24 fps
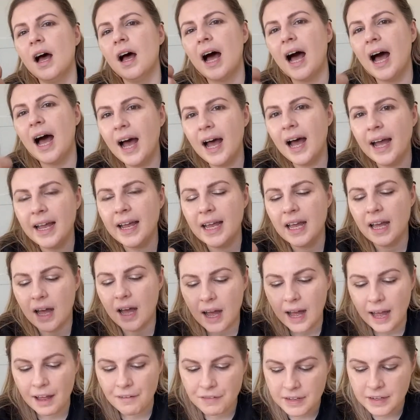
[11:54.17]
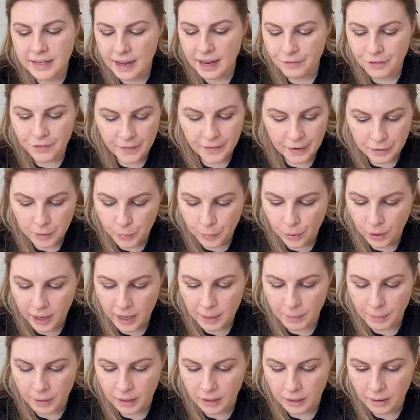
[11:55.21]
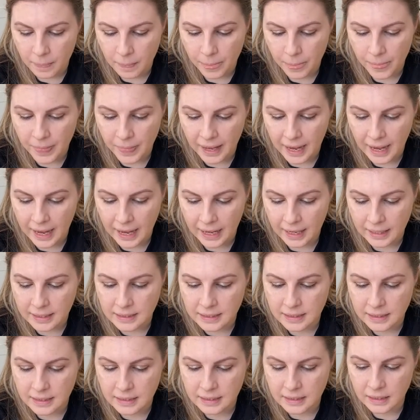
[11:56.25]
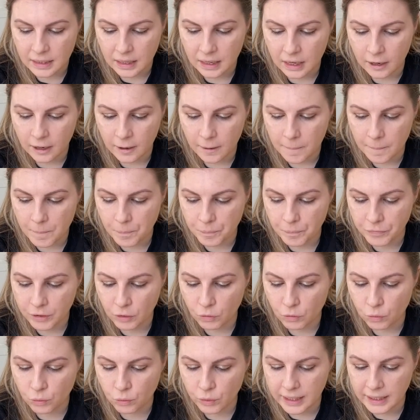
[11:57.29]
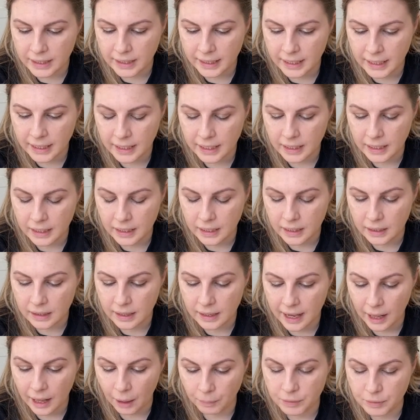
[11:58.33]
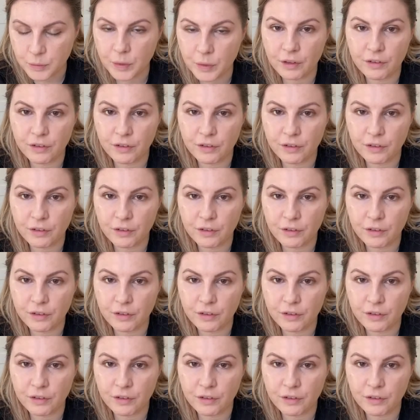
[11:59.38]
I have never found a primer that has um, really helped with